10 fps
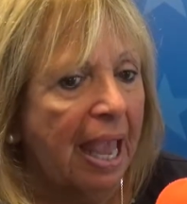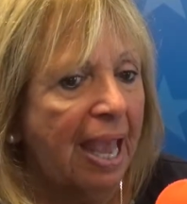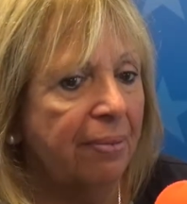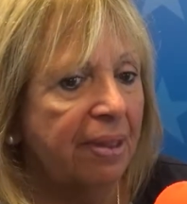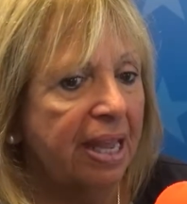
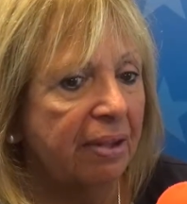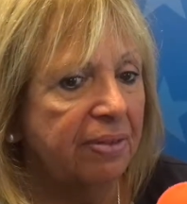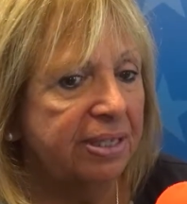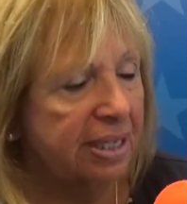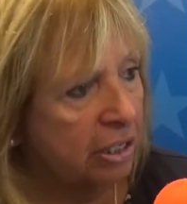and they have
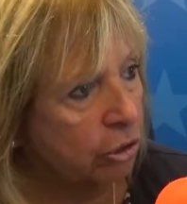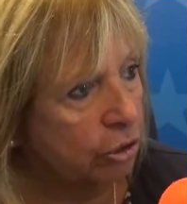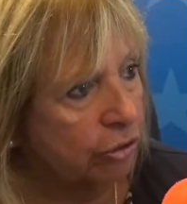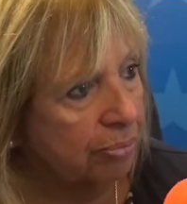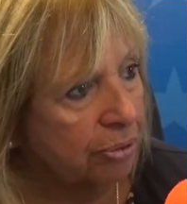this Angel
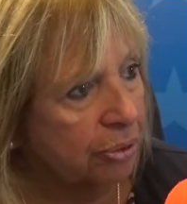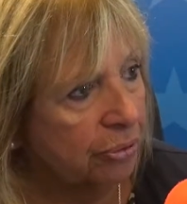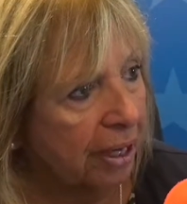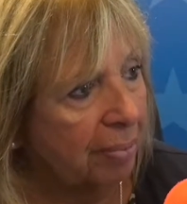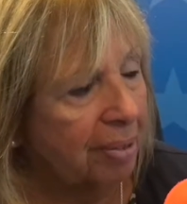Tree
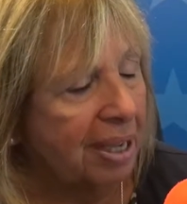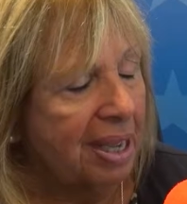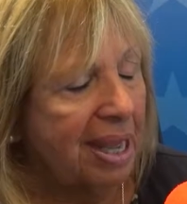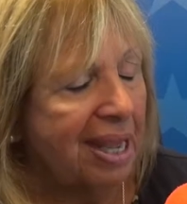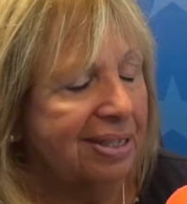program.
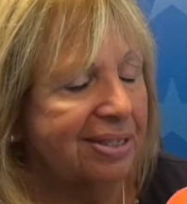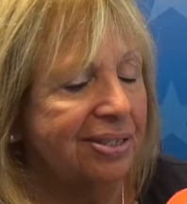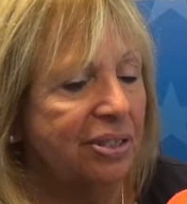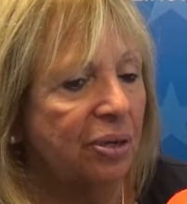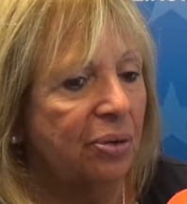
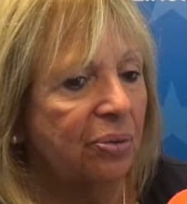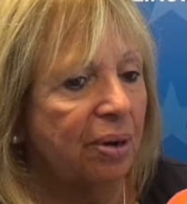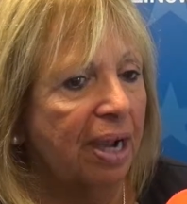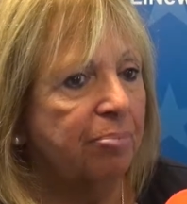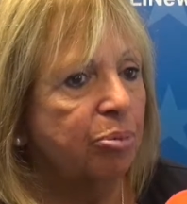So
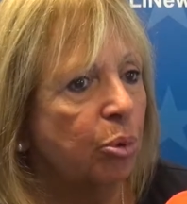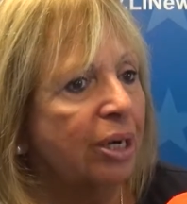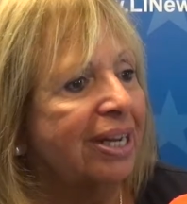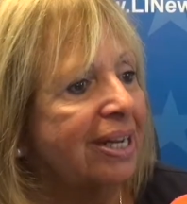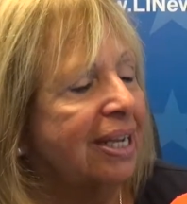I
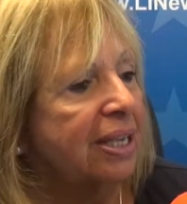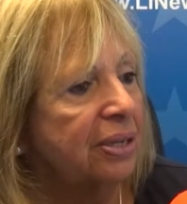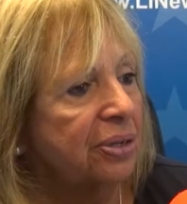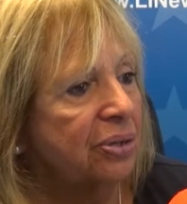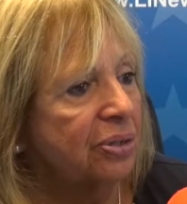brought it
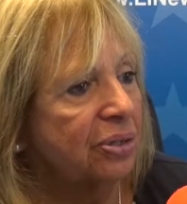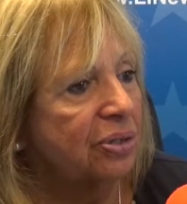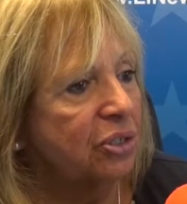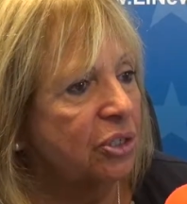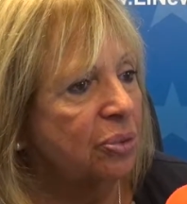in
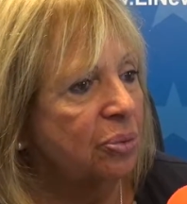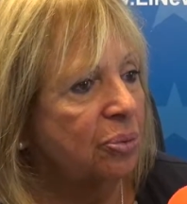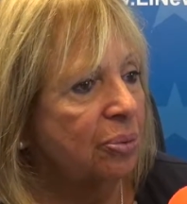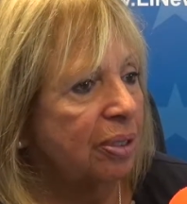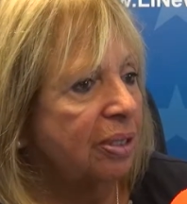
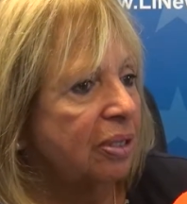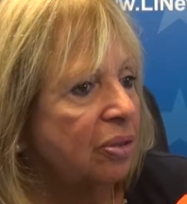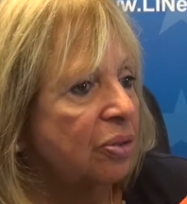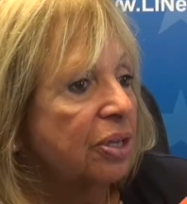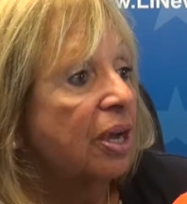to
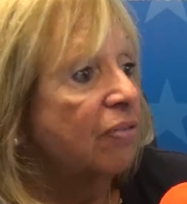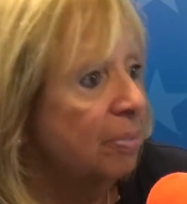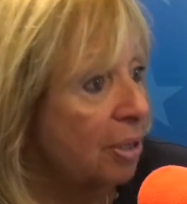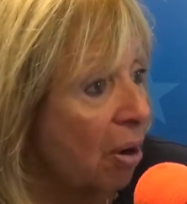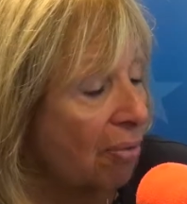the
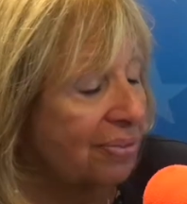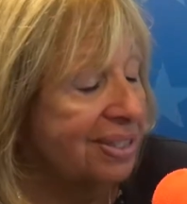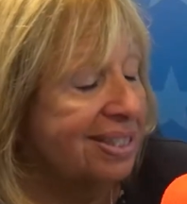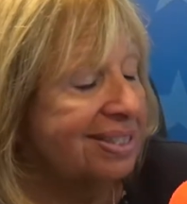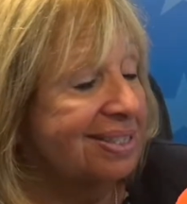government
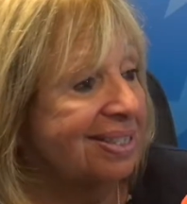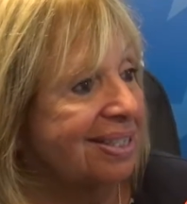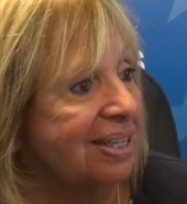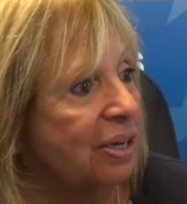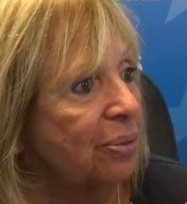office,
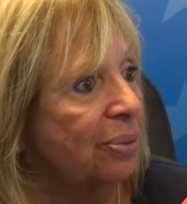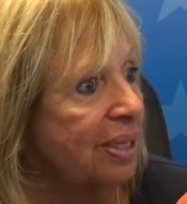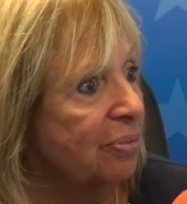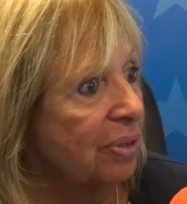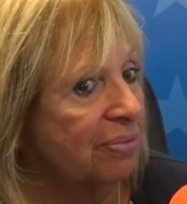
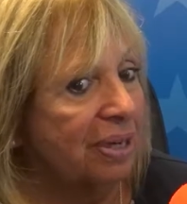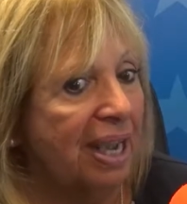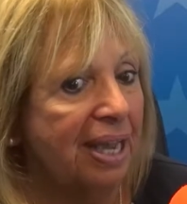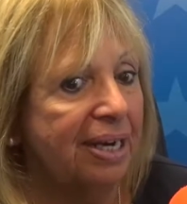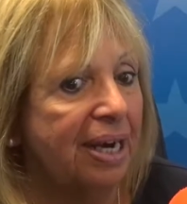in
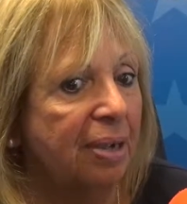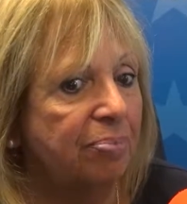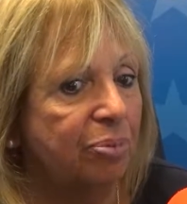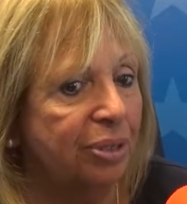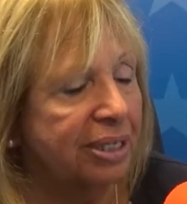Riverhead, and I
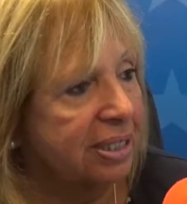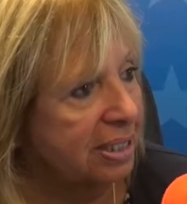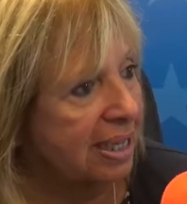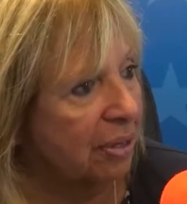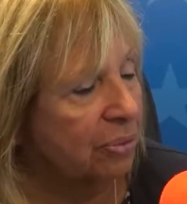brought it to
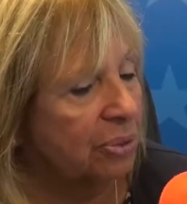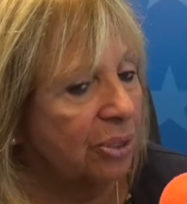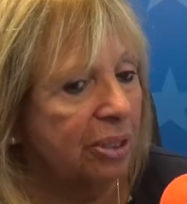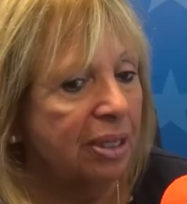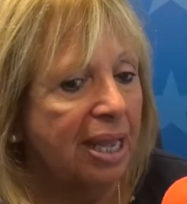Town
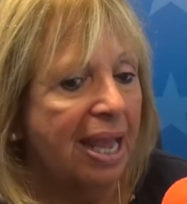Hall.